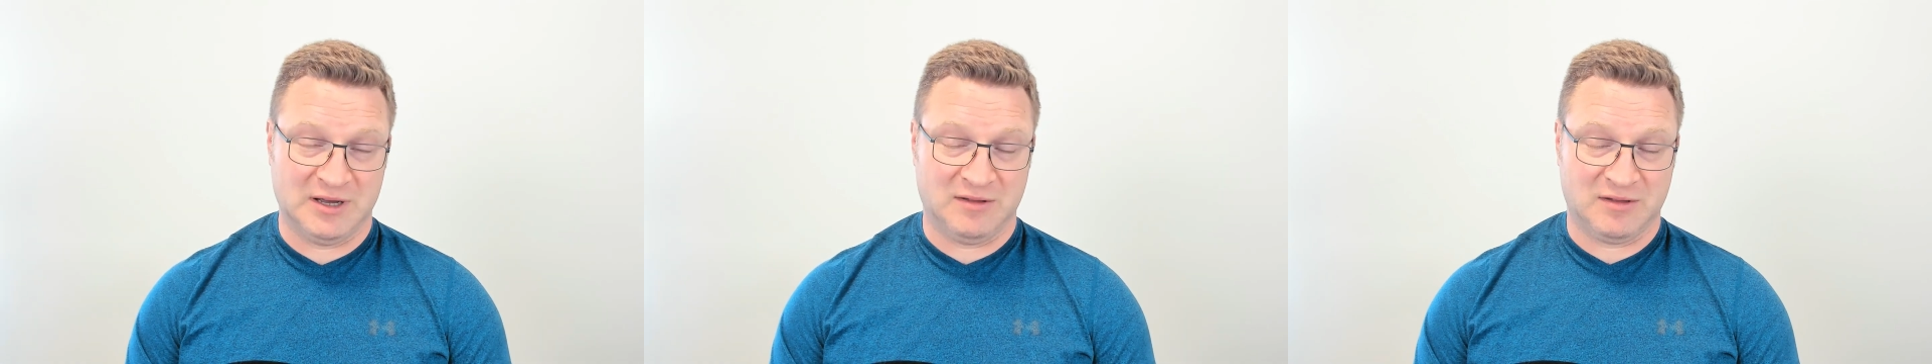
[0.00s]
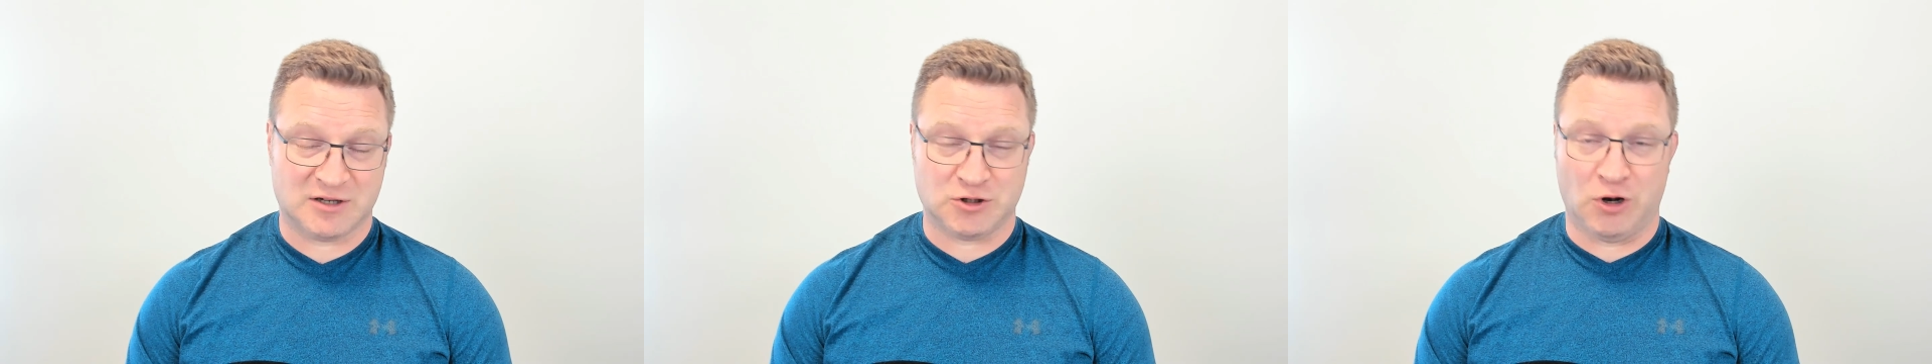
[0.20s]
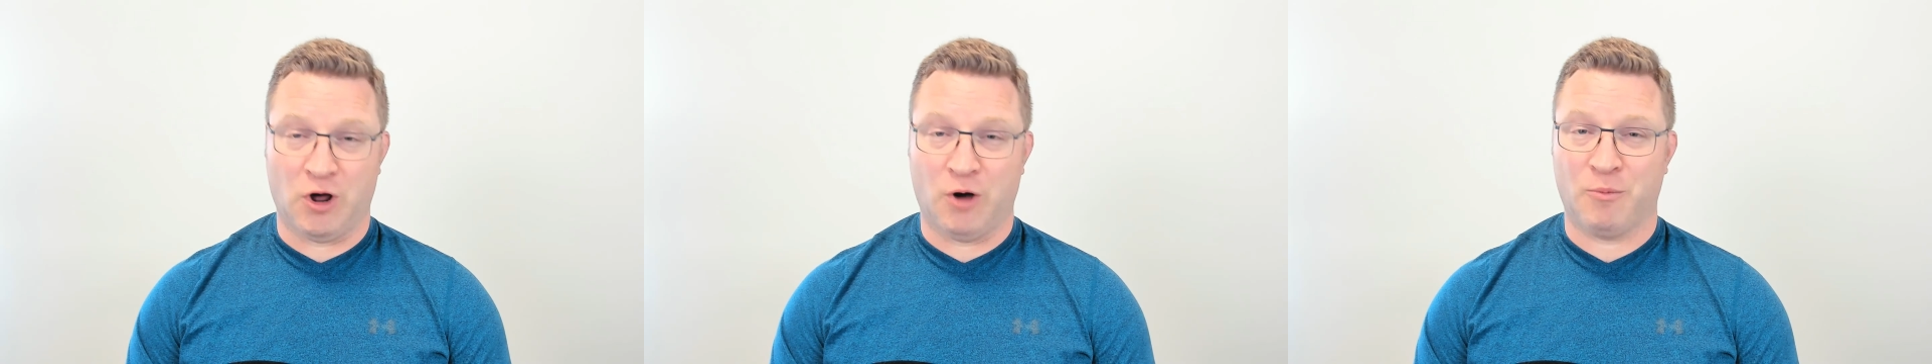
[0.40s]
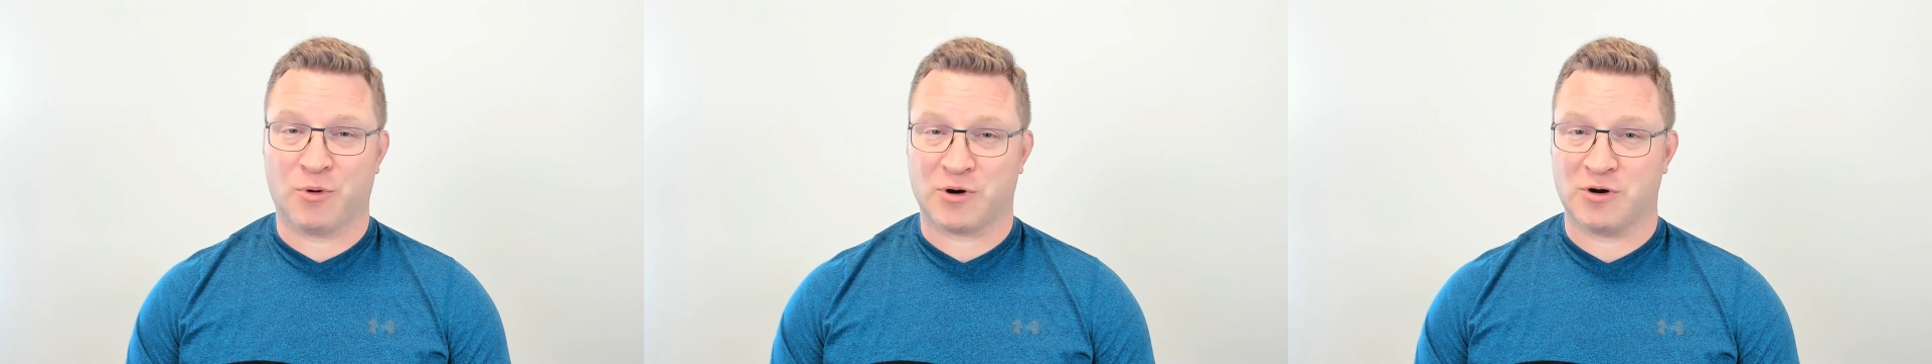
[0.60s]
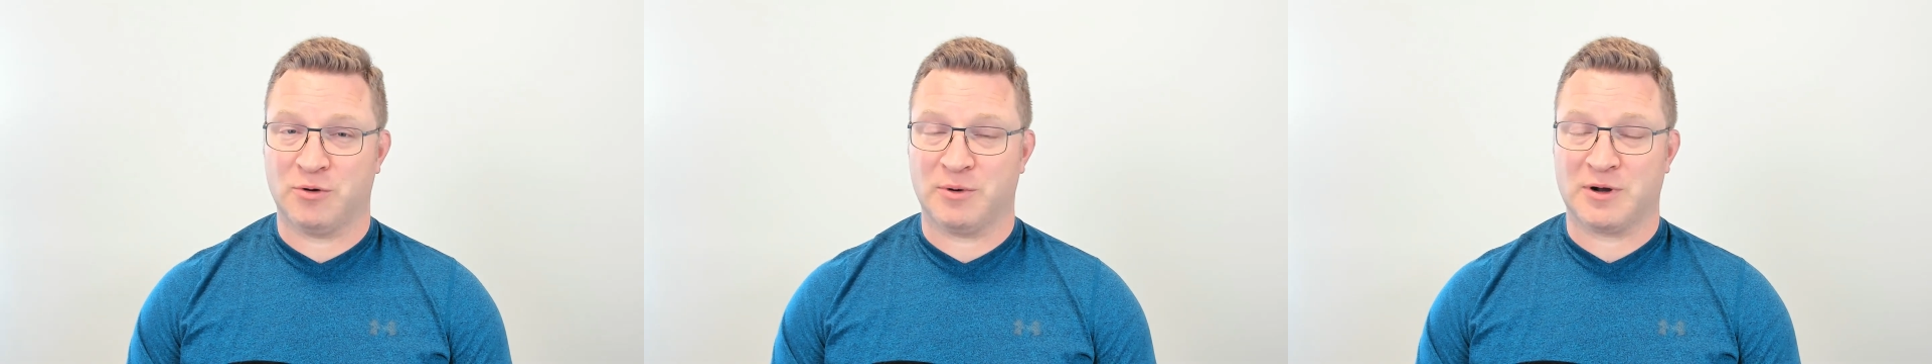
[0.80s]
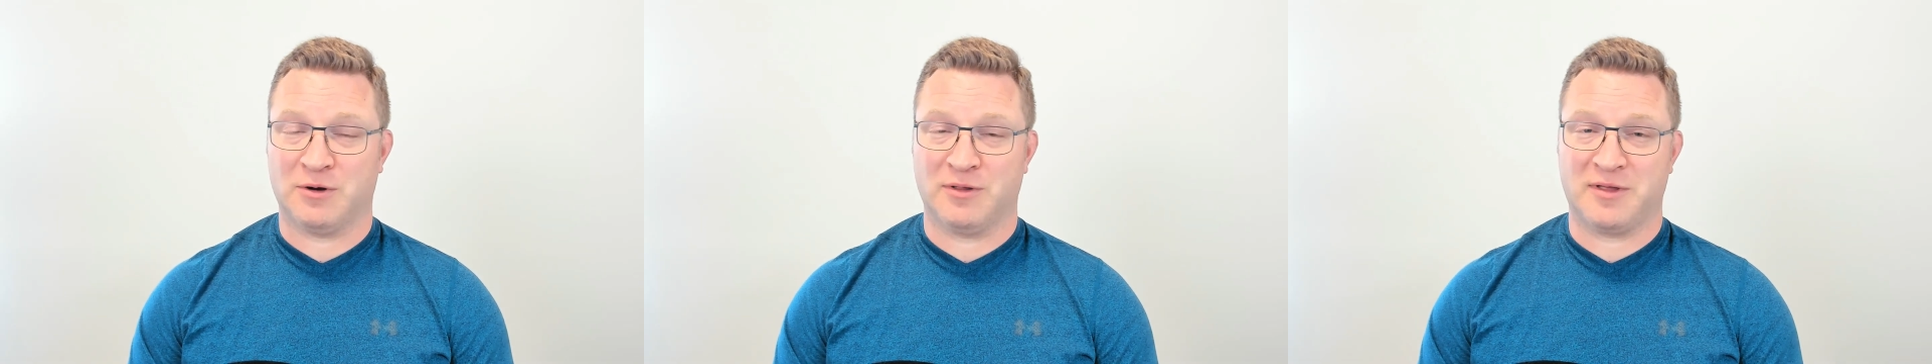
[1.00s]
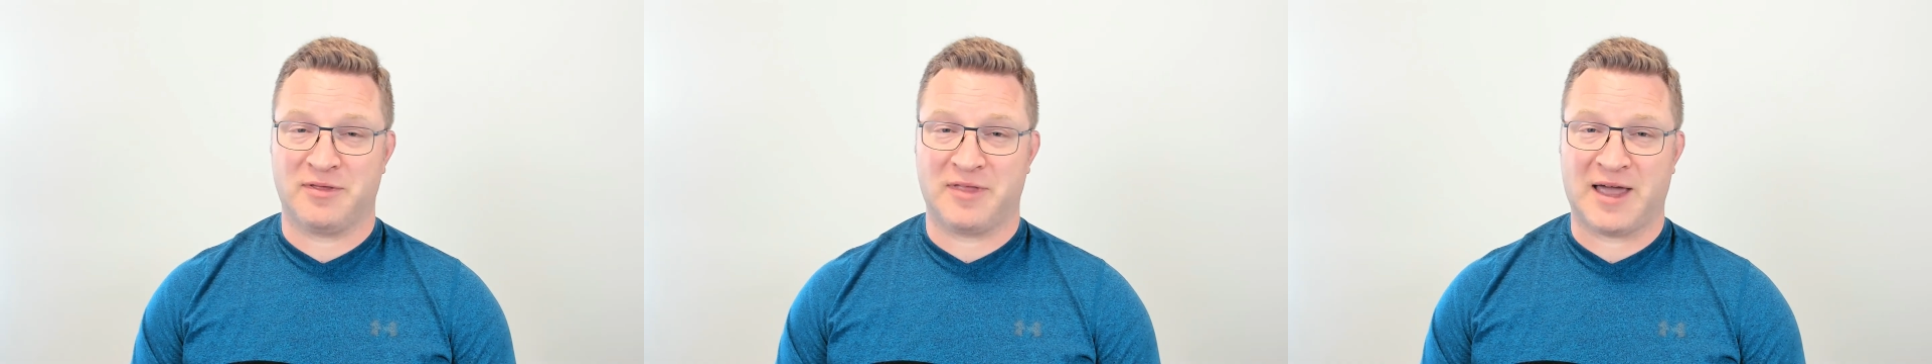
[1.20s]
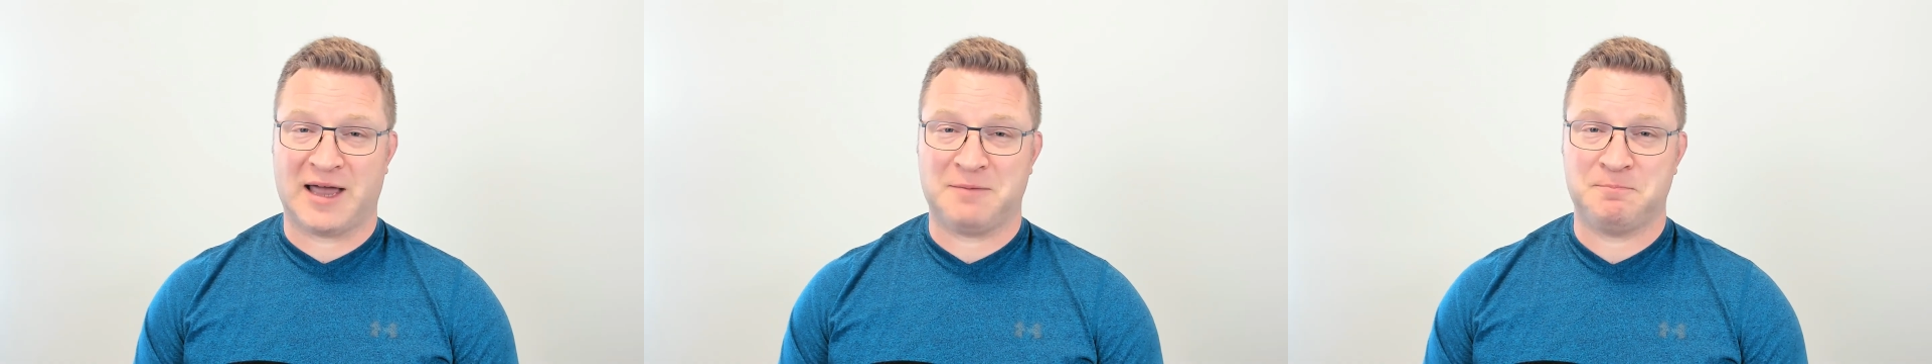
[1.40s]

There's a lot more going on than that.